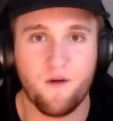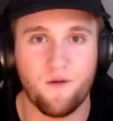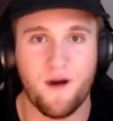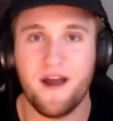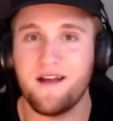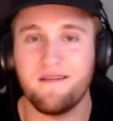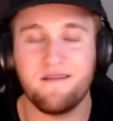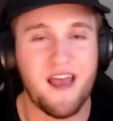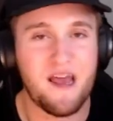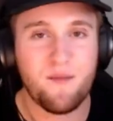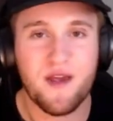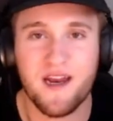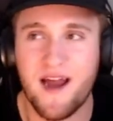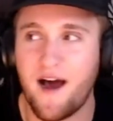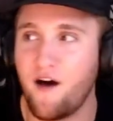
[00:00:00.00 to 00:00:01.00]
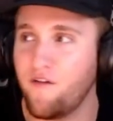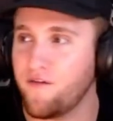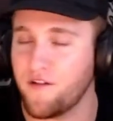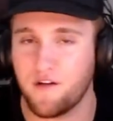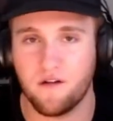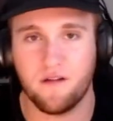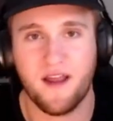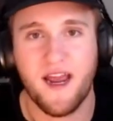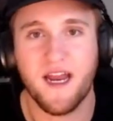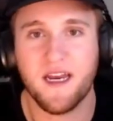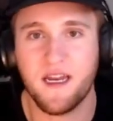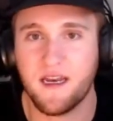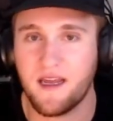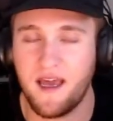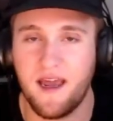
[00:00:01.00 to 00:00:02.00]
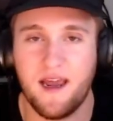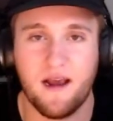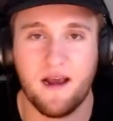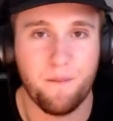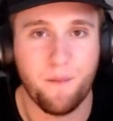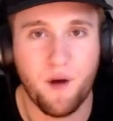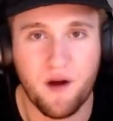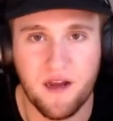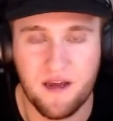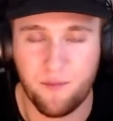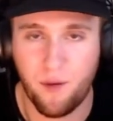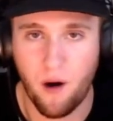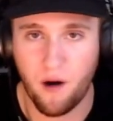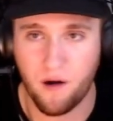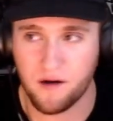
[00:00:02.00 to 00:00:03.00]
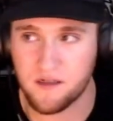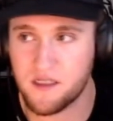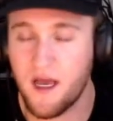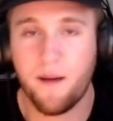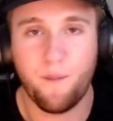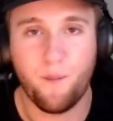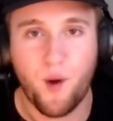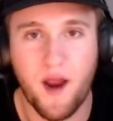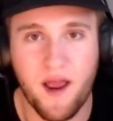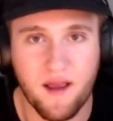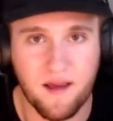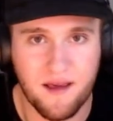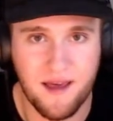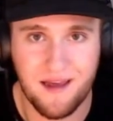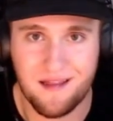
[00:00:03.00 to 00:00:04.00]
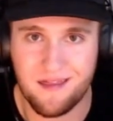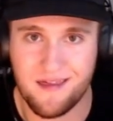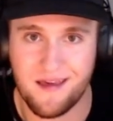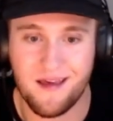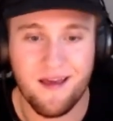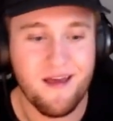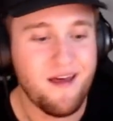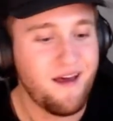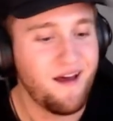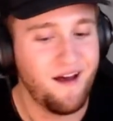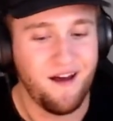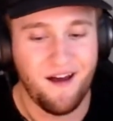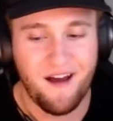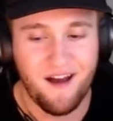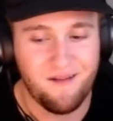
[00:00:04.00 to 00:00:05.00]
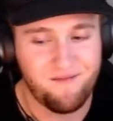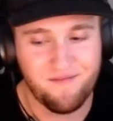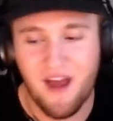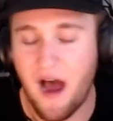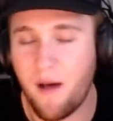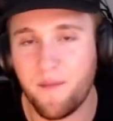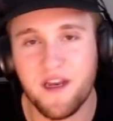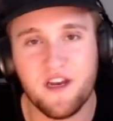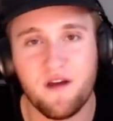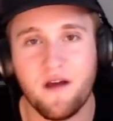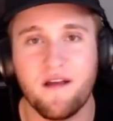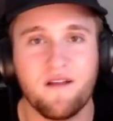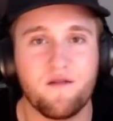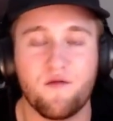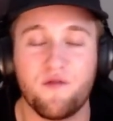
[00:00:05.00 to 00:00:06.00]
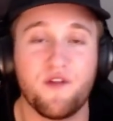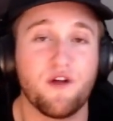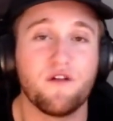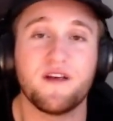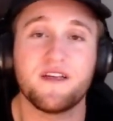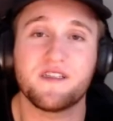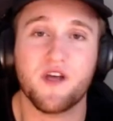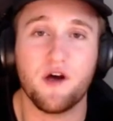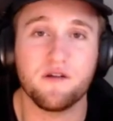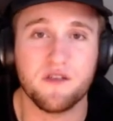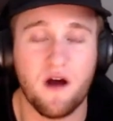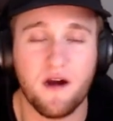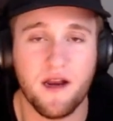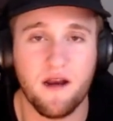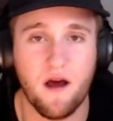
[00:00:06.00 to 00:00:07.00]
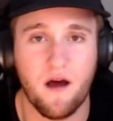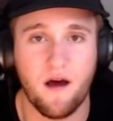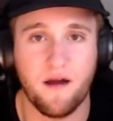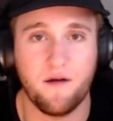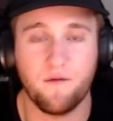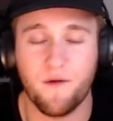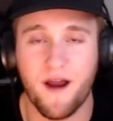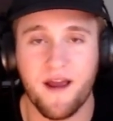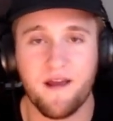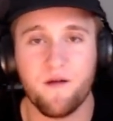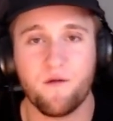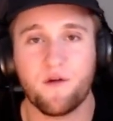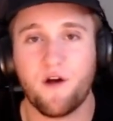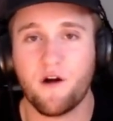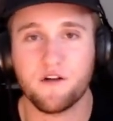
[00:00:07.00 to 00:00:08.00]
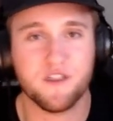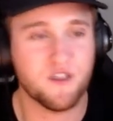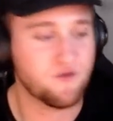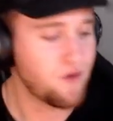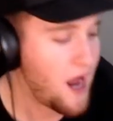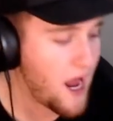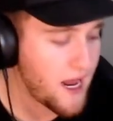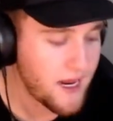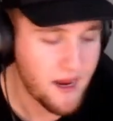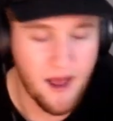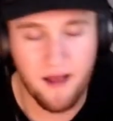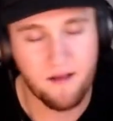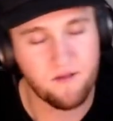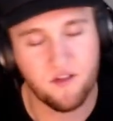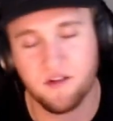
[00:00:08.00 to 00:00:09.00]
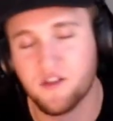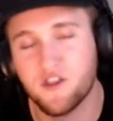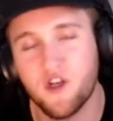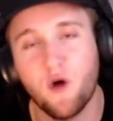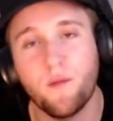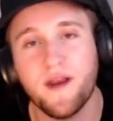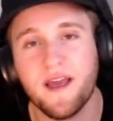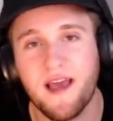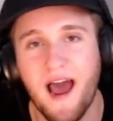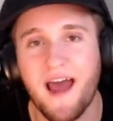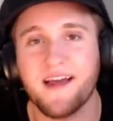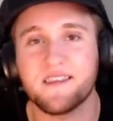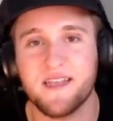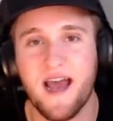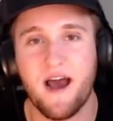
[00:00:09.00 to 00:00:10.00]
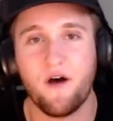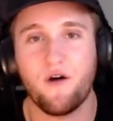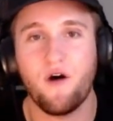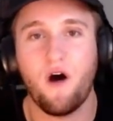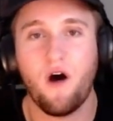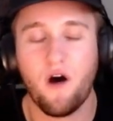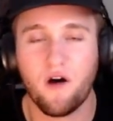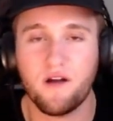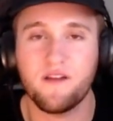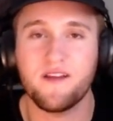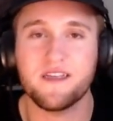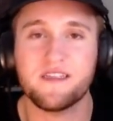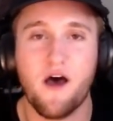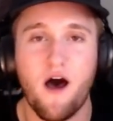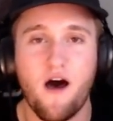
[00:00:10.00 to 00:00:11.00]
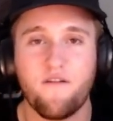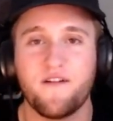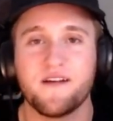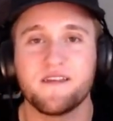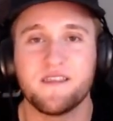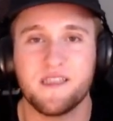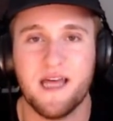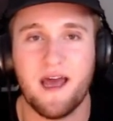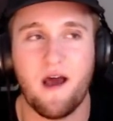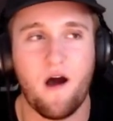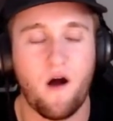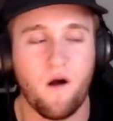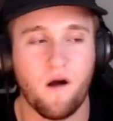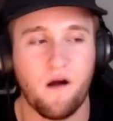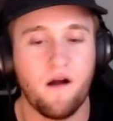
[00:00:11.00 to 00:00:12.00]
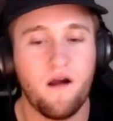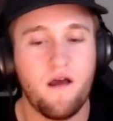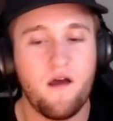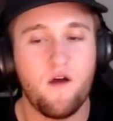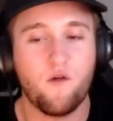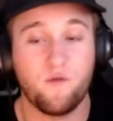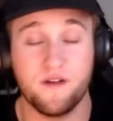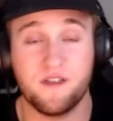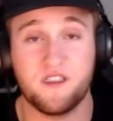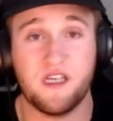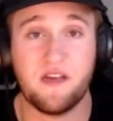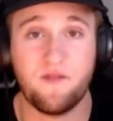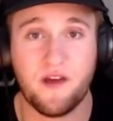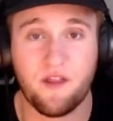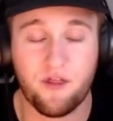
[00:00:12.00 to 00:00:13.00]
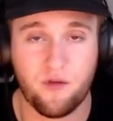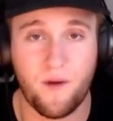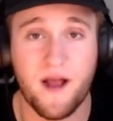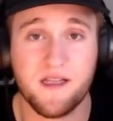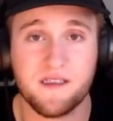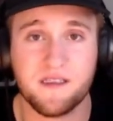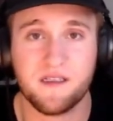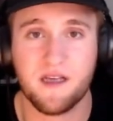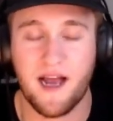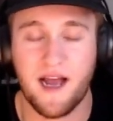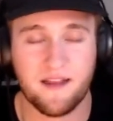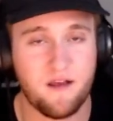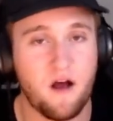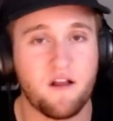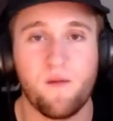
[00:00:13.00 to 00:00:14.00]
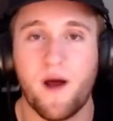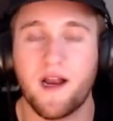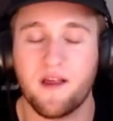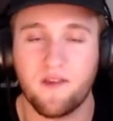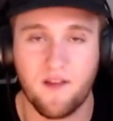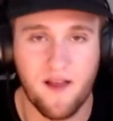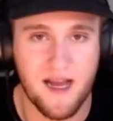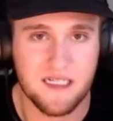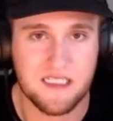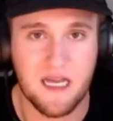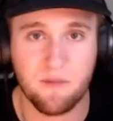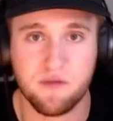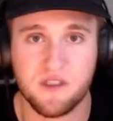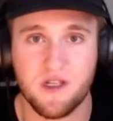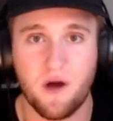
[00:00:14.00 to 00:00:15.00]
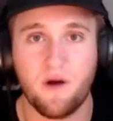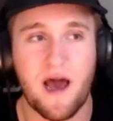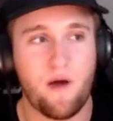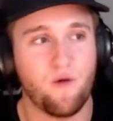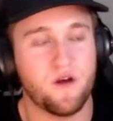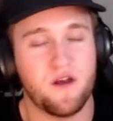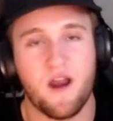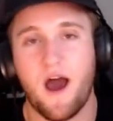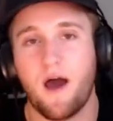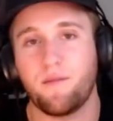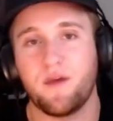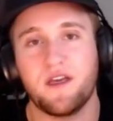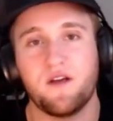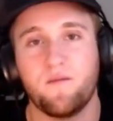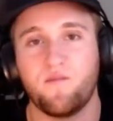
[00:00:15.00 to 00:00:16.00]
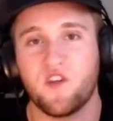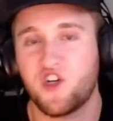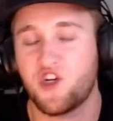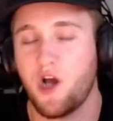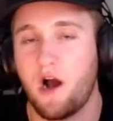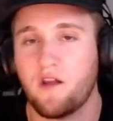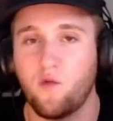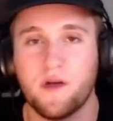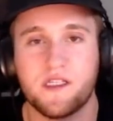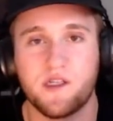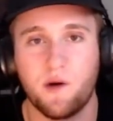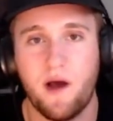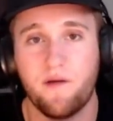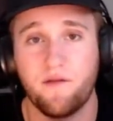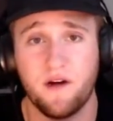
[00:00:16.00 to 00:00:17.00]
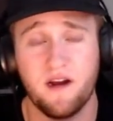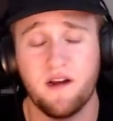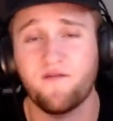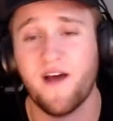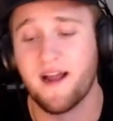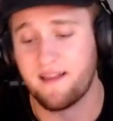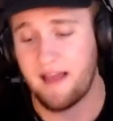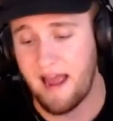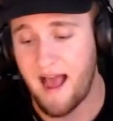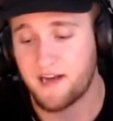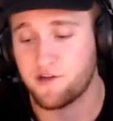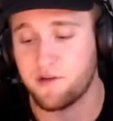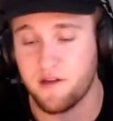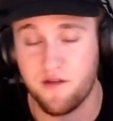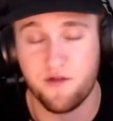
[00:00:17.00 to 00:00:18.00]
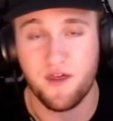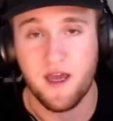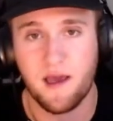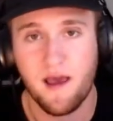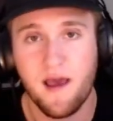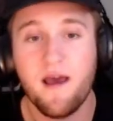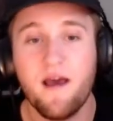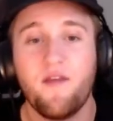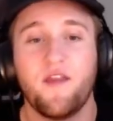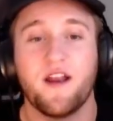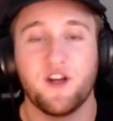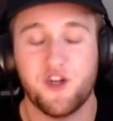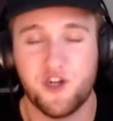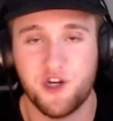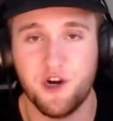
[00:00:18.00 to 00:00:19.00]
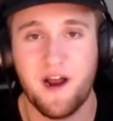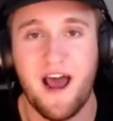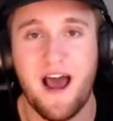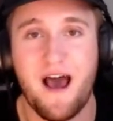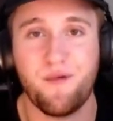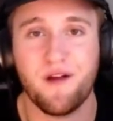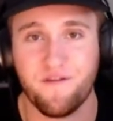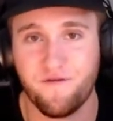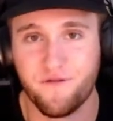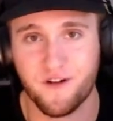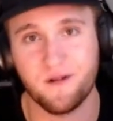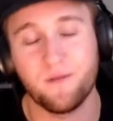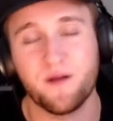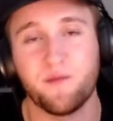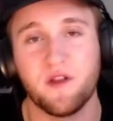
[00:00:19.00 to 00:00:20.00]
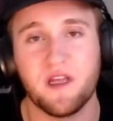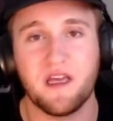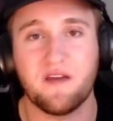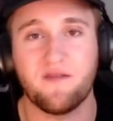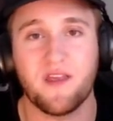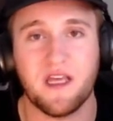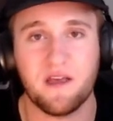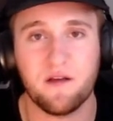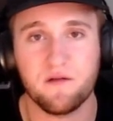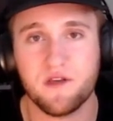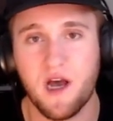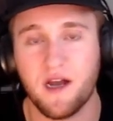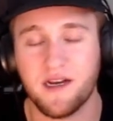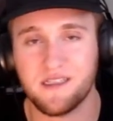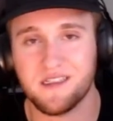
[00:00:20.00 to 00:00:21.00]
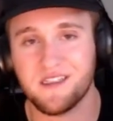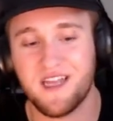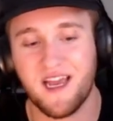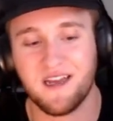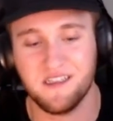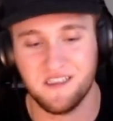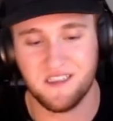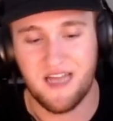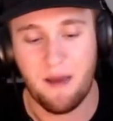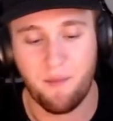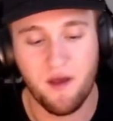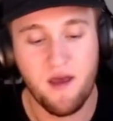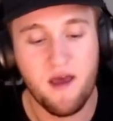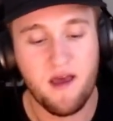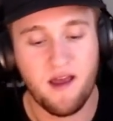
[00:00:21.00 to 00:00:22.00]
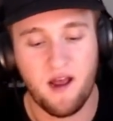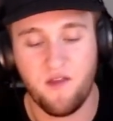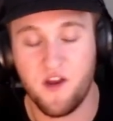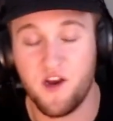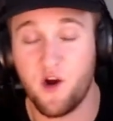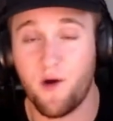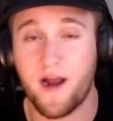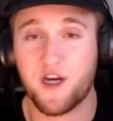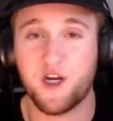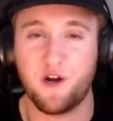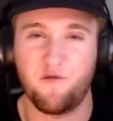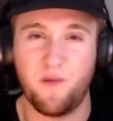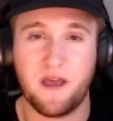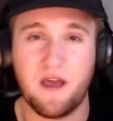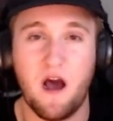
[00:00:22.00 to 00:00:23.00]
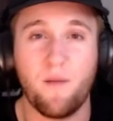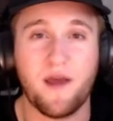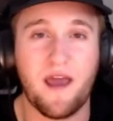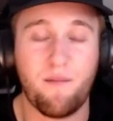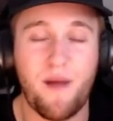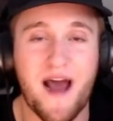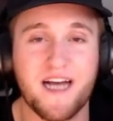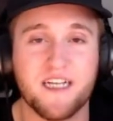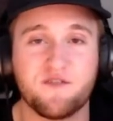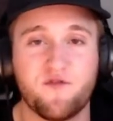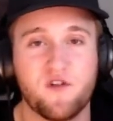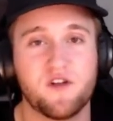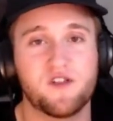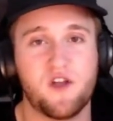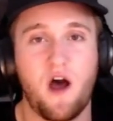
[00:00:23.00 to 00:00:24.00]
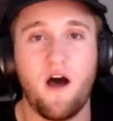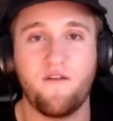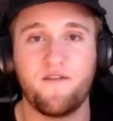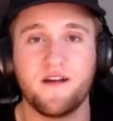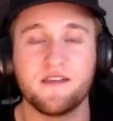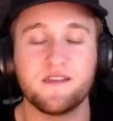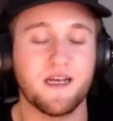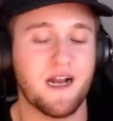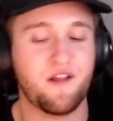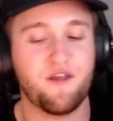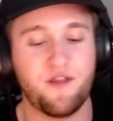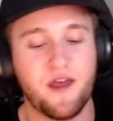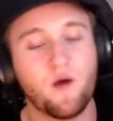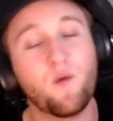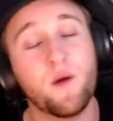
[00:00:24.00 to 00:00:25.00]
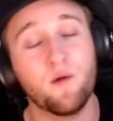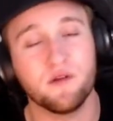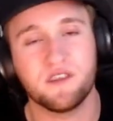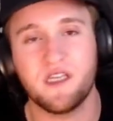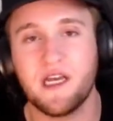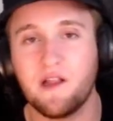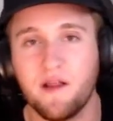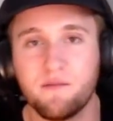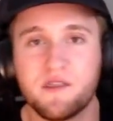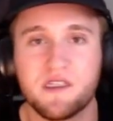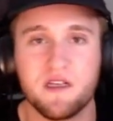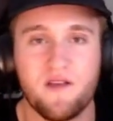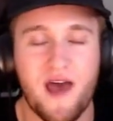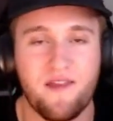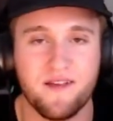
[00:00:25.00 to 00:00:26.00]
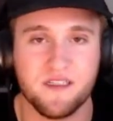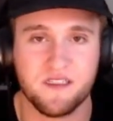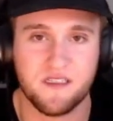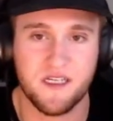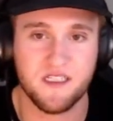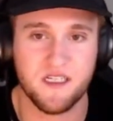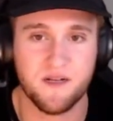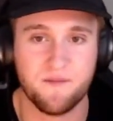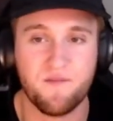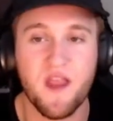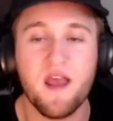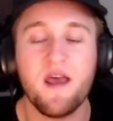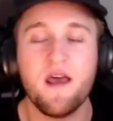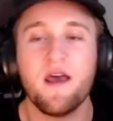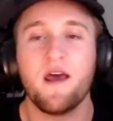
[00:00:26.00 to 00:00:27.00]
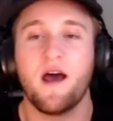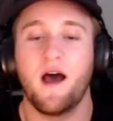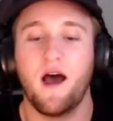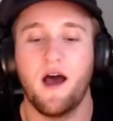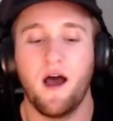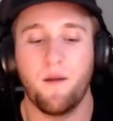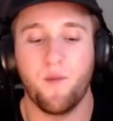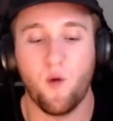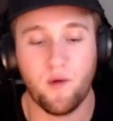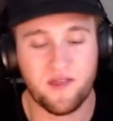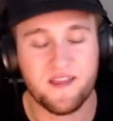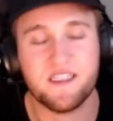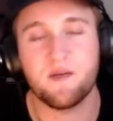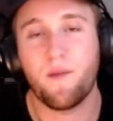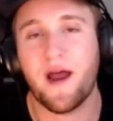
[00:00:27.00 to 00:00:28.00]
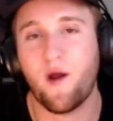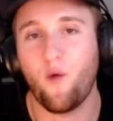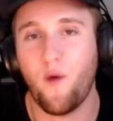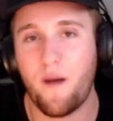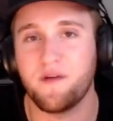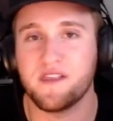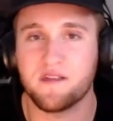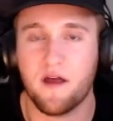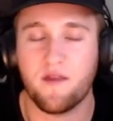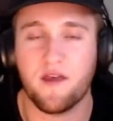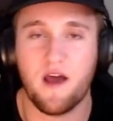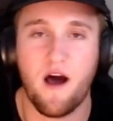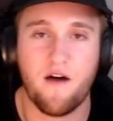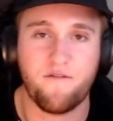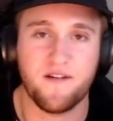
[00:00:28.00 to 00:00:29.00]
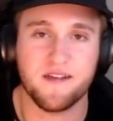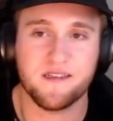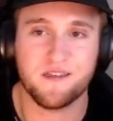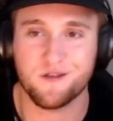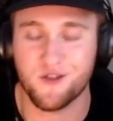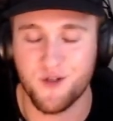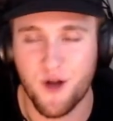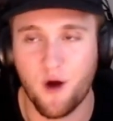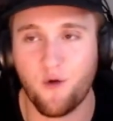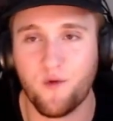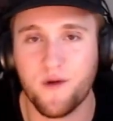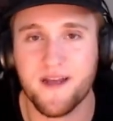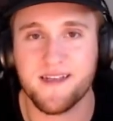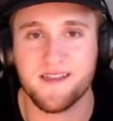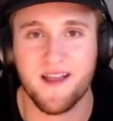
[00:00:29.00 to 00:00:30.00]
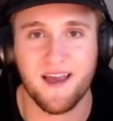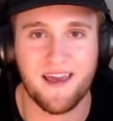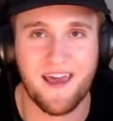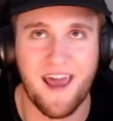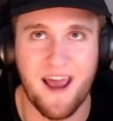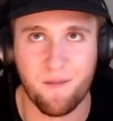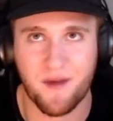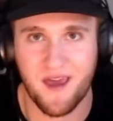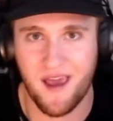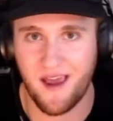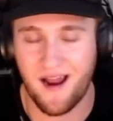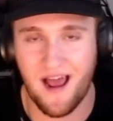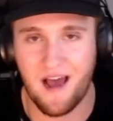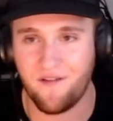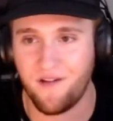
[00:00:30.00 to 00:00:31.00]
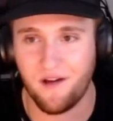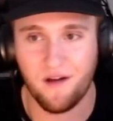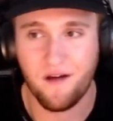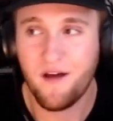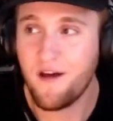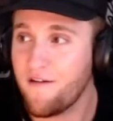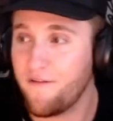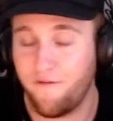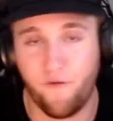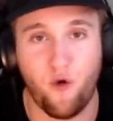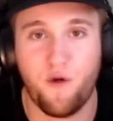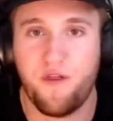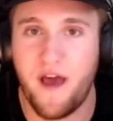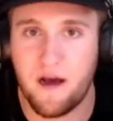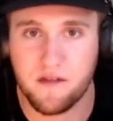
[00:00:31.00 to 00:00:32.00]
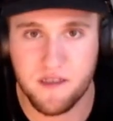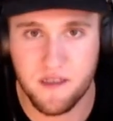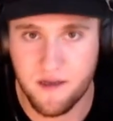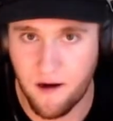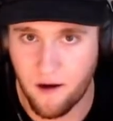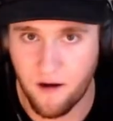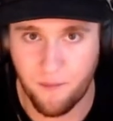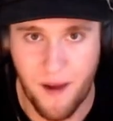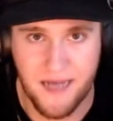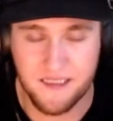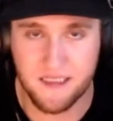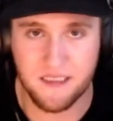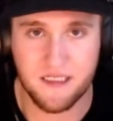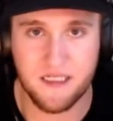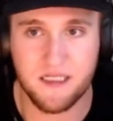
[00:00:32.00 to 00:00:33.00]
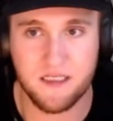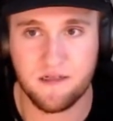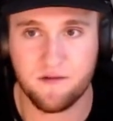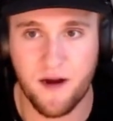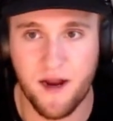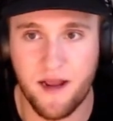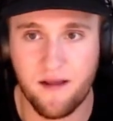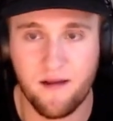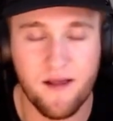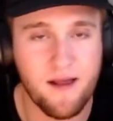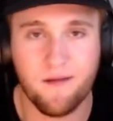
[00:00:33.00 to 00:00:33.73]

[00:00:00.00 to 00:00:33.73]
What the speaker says: Right? Damian Alford, Landon King, Money Parks, Brant Kuithe. I mean, the list goes on and on, right? Carson Wright. There's so many guys now on this offense that are receiving threats. I talked about it in the last episode. I would not be shocked whatsoever. In fact, I actually think that it should happen. I firmly believe that Utah needs to take a step in the direction of becoming a pass-first offense, and I think we will see glimpses of that this season. But with this amount of weapons on the offense, there's no reason that Cam can't have a 4,000-yard passing season, right?